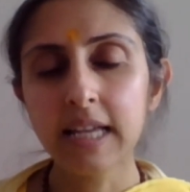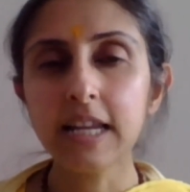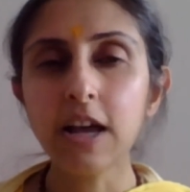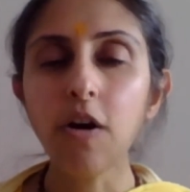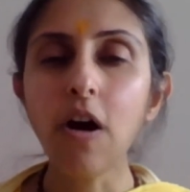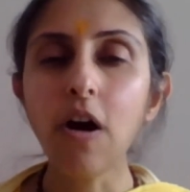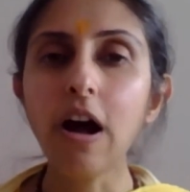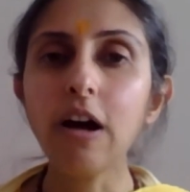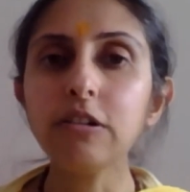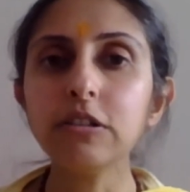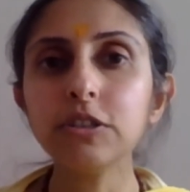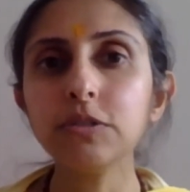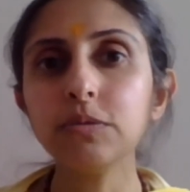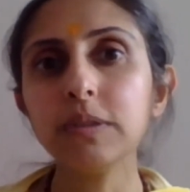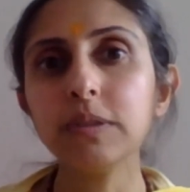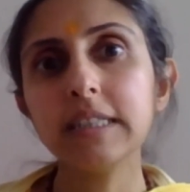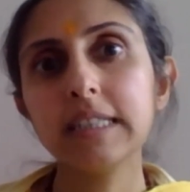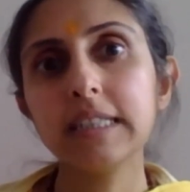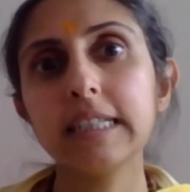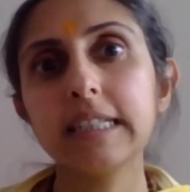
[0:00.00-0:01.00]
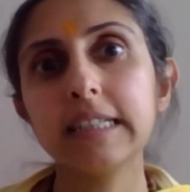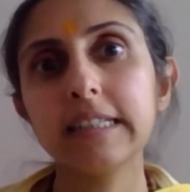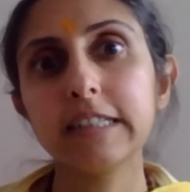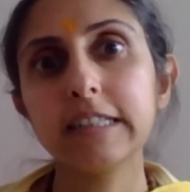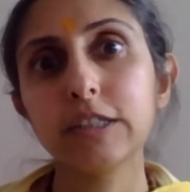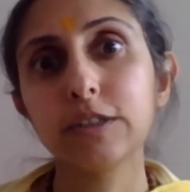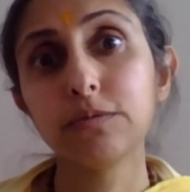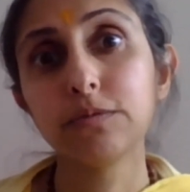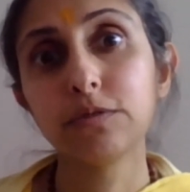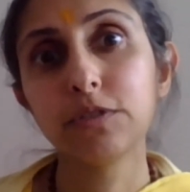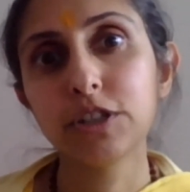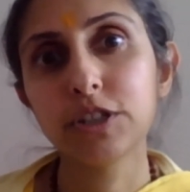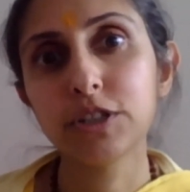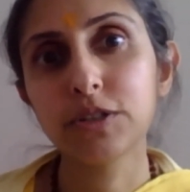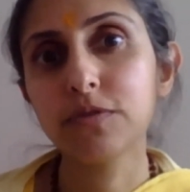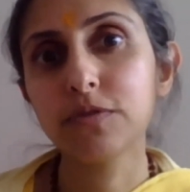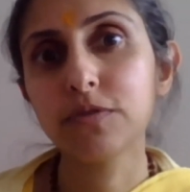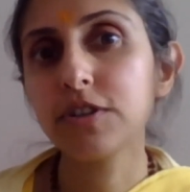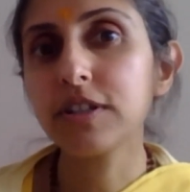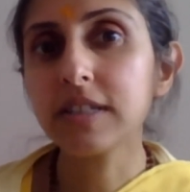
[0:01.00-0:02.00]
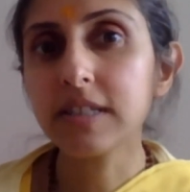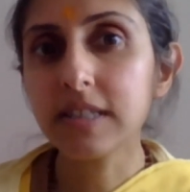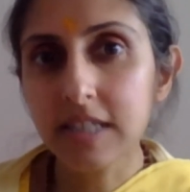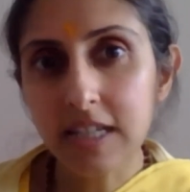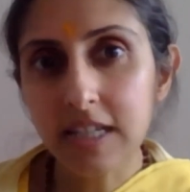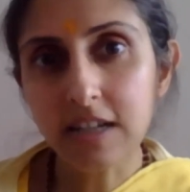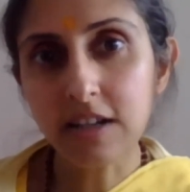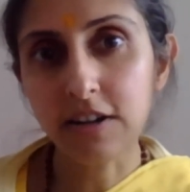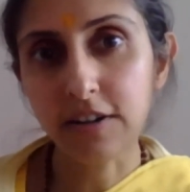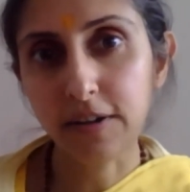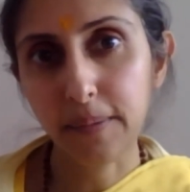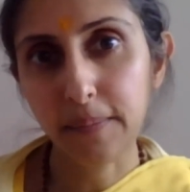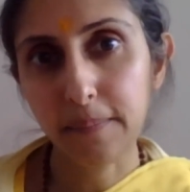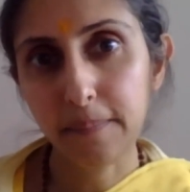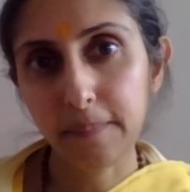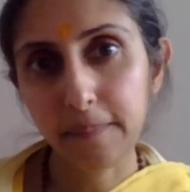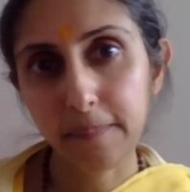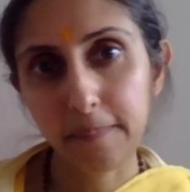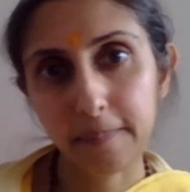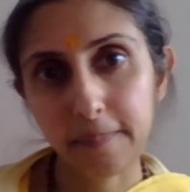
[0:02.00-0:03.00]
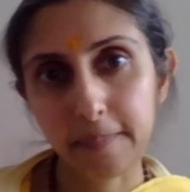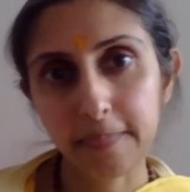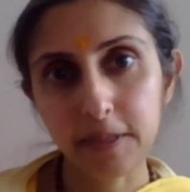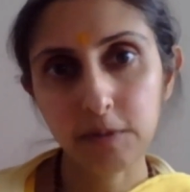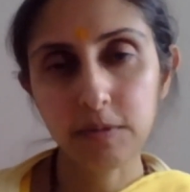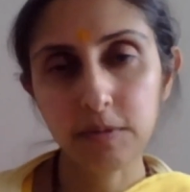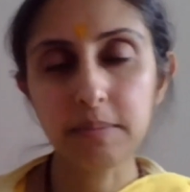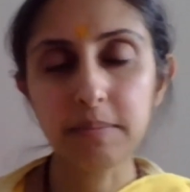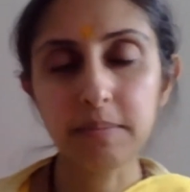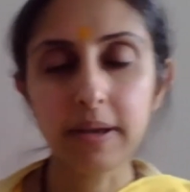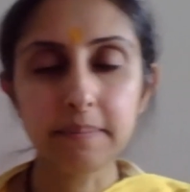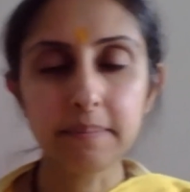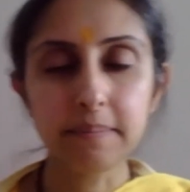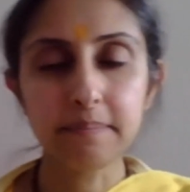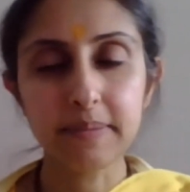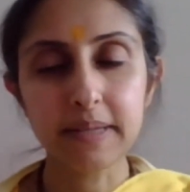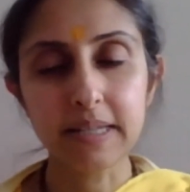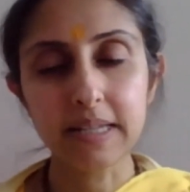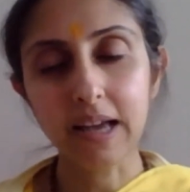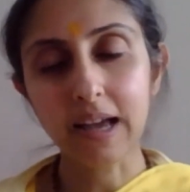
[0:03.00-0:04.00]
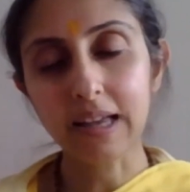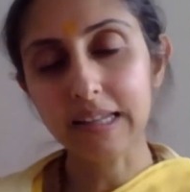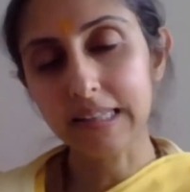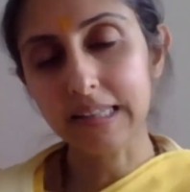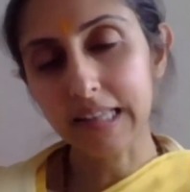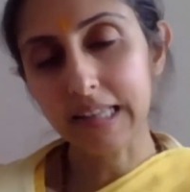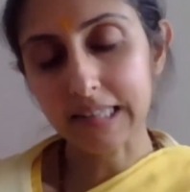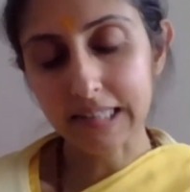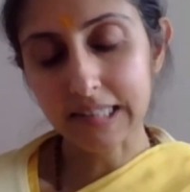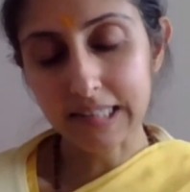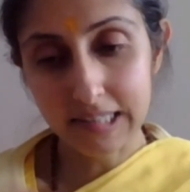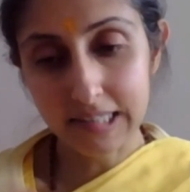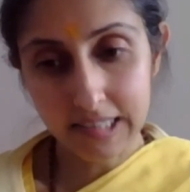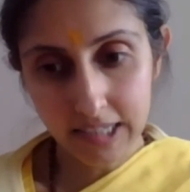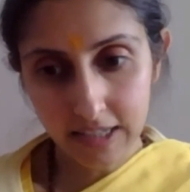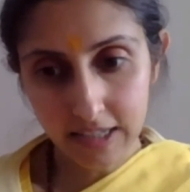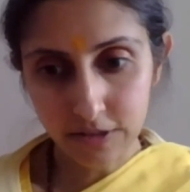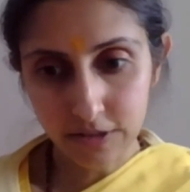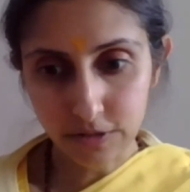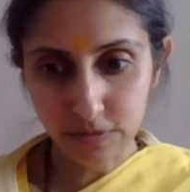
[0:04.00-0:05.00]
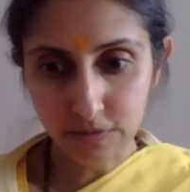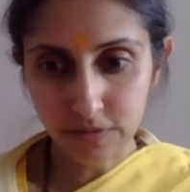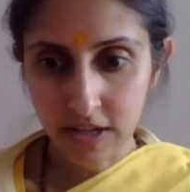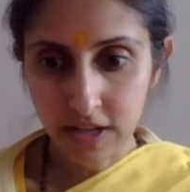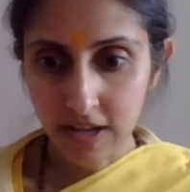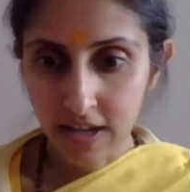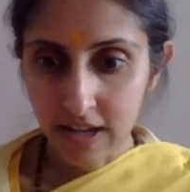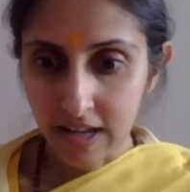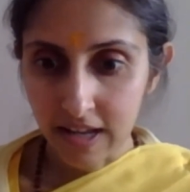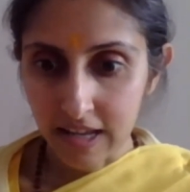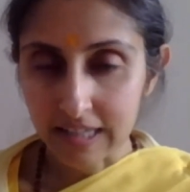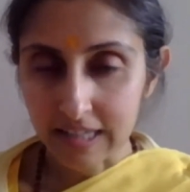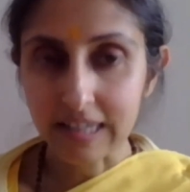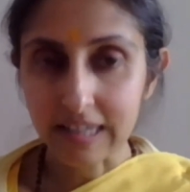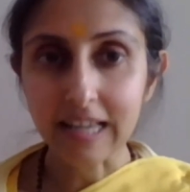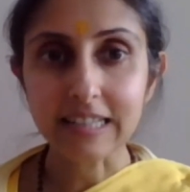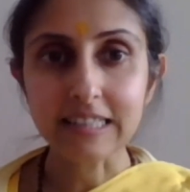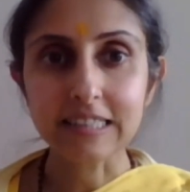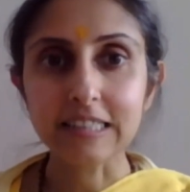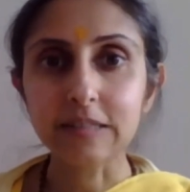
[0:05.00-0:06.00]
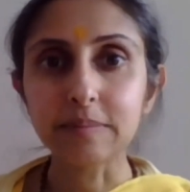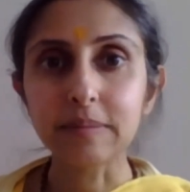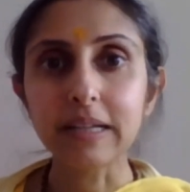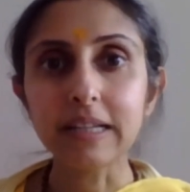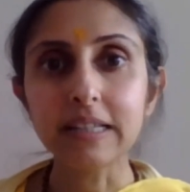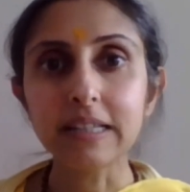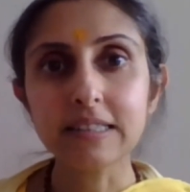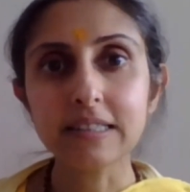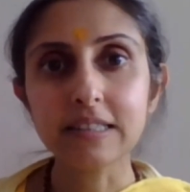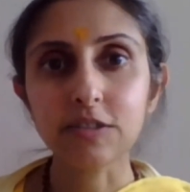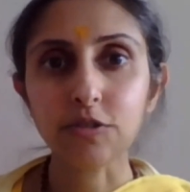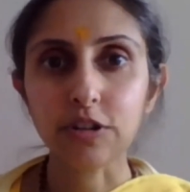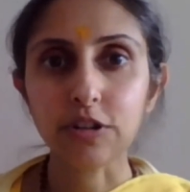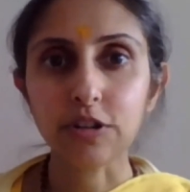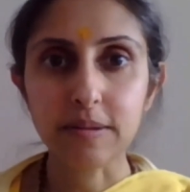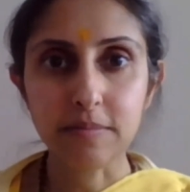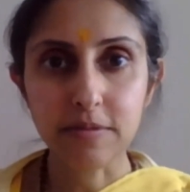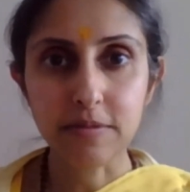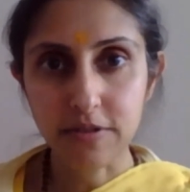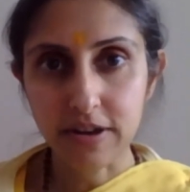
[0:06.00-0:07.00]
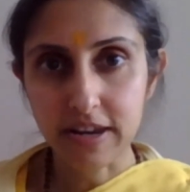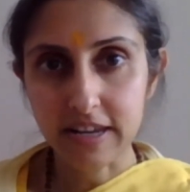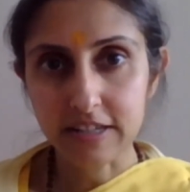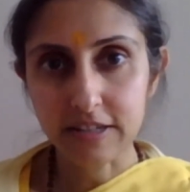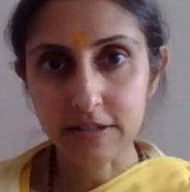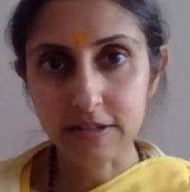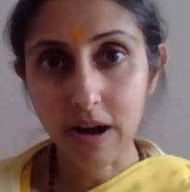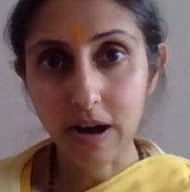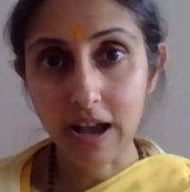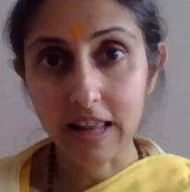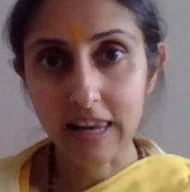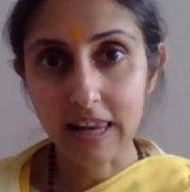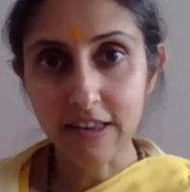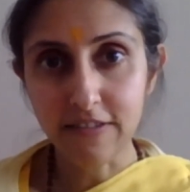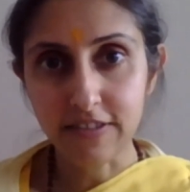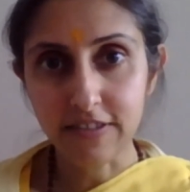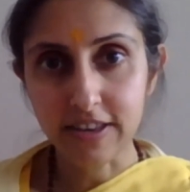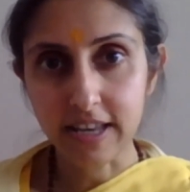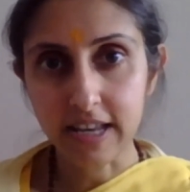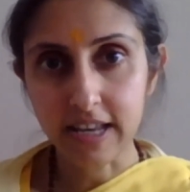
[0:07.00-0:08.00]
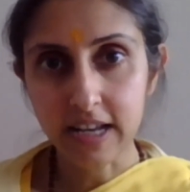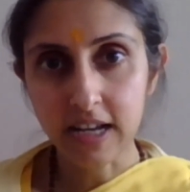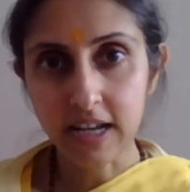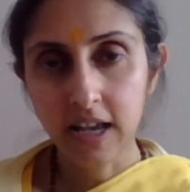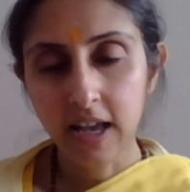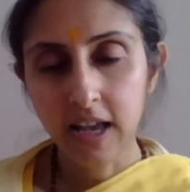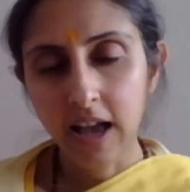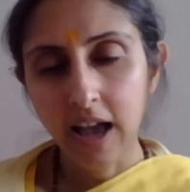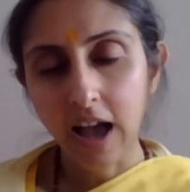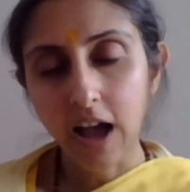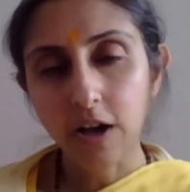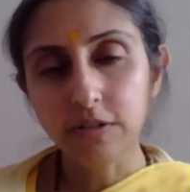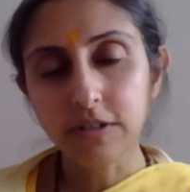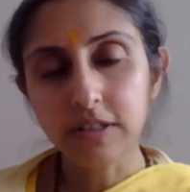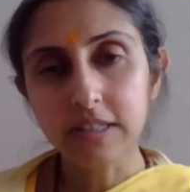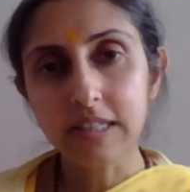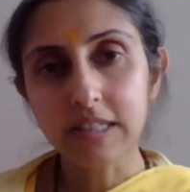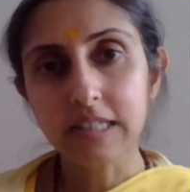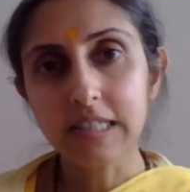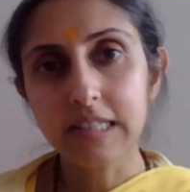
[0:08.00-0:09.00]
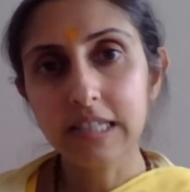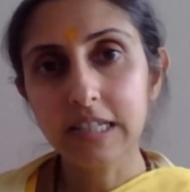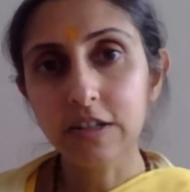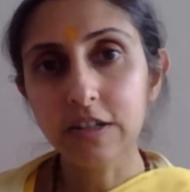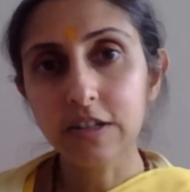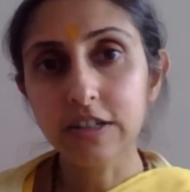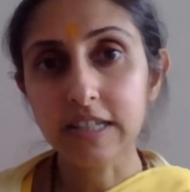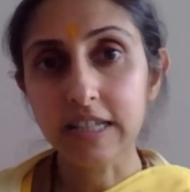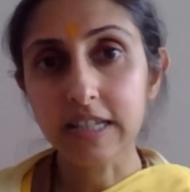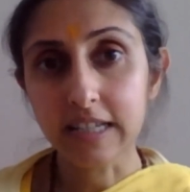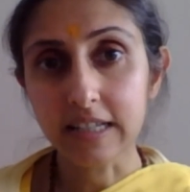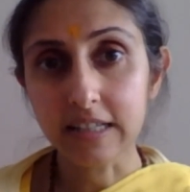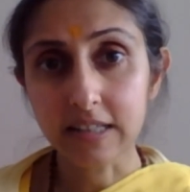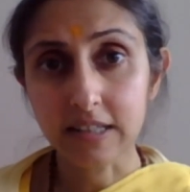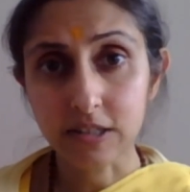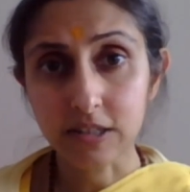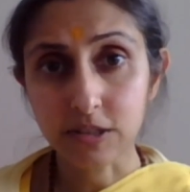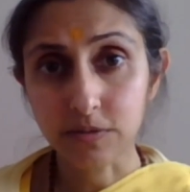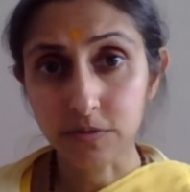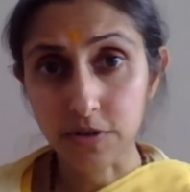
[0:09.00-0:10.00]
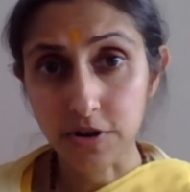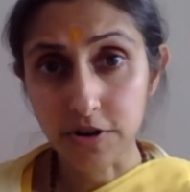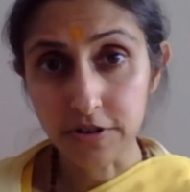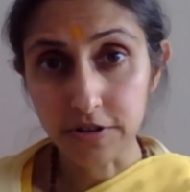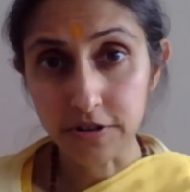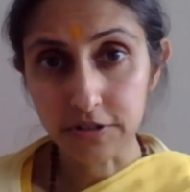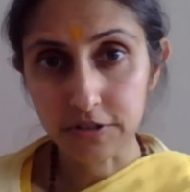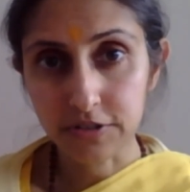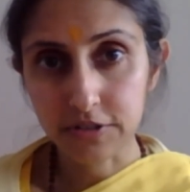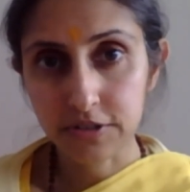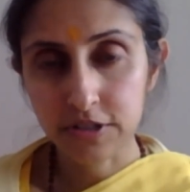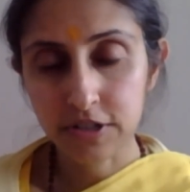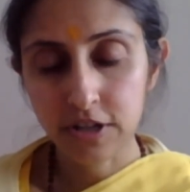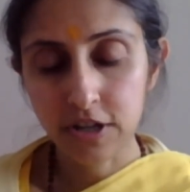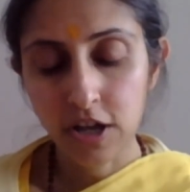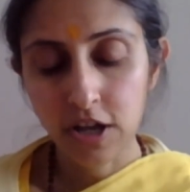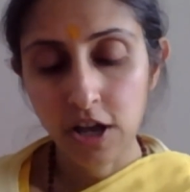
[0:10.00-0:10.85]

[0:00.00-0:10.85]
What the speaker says: Now, how do we take this verse for a seeker? We may be not in that state of enlightenment or liberated while living. How does a seeker take this verse?